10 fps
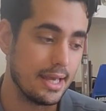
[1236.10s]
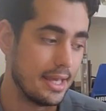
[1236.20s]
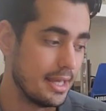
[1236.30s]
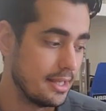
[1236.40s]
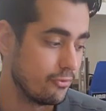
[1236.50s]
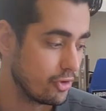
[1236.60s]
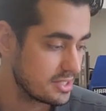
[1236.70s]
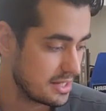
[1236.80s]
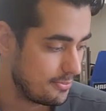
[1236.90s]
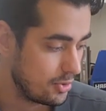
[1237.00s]
and
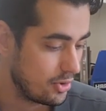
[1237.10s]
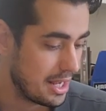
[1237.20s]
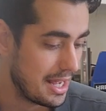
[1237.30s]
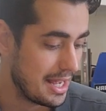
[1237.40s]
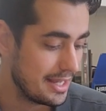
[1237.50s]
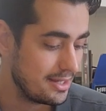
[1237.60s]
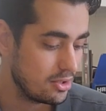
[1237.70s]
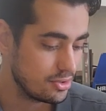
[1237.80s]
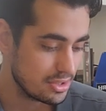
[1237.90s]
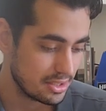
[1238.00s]
for example I
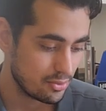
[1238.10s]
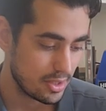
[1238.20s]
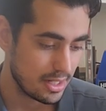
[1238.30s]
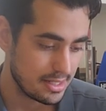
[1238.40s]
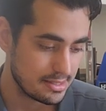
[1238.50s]
concentrated